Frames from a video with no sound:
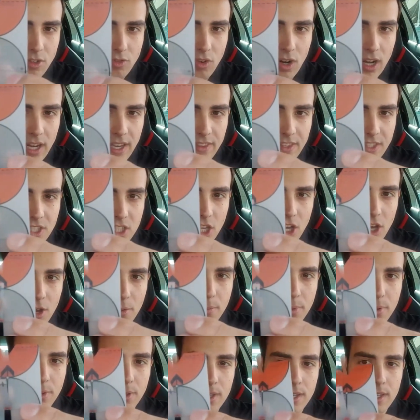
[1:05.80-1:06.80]
right at the
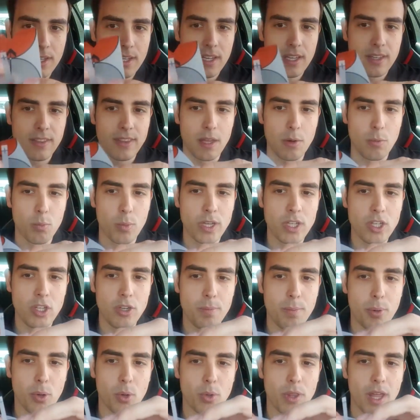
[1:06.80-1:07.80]
top. Then when
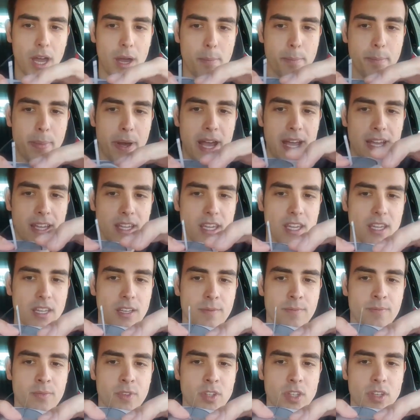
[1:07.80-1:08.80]
you pull that back,
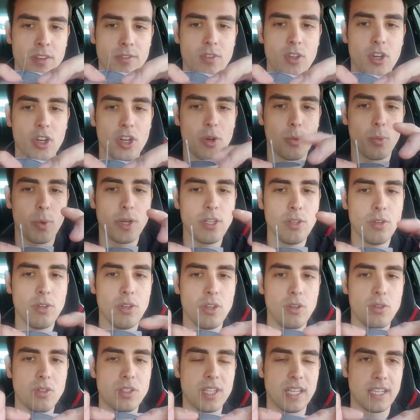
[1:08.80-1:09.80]
you've got it. When you
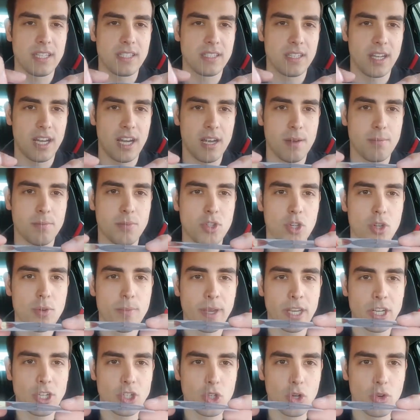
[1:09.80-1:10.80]
use this, do
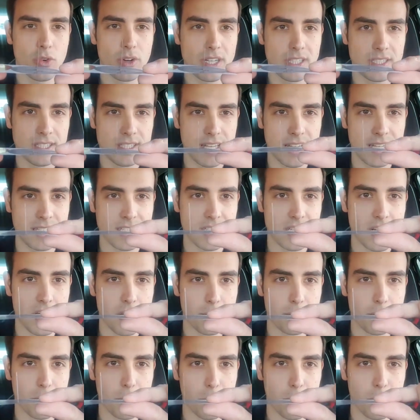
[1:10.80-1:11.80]
make sure it's standing
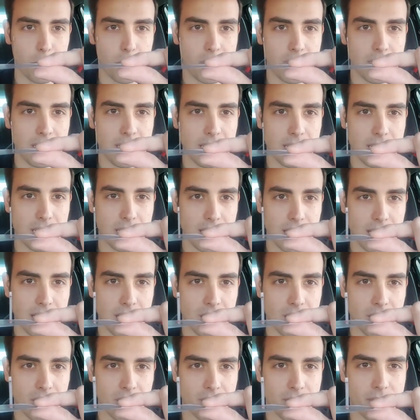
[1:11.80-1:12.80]
up
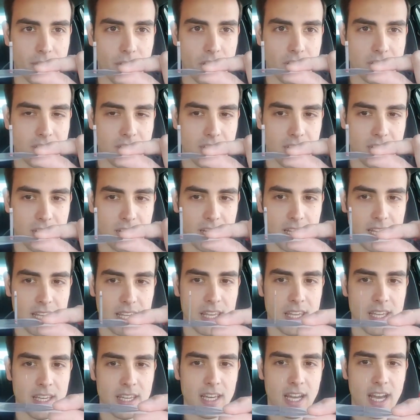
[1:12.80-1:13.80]
completely vertically,
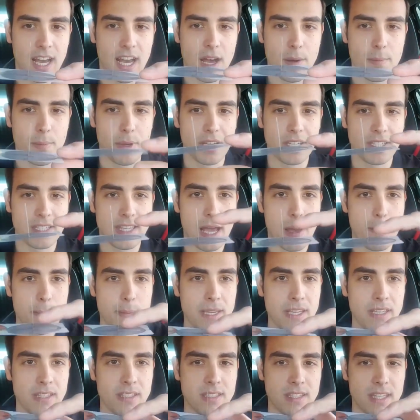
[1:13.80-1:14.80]
because that
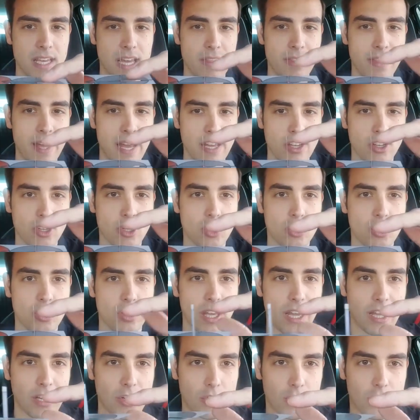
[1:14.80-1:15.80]
means then that
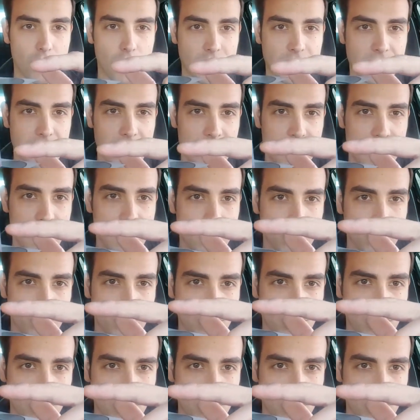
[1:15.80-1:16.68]
crosshair, which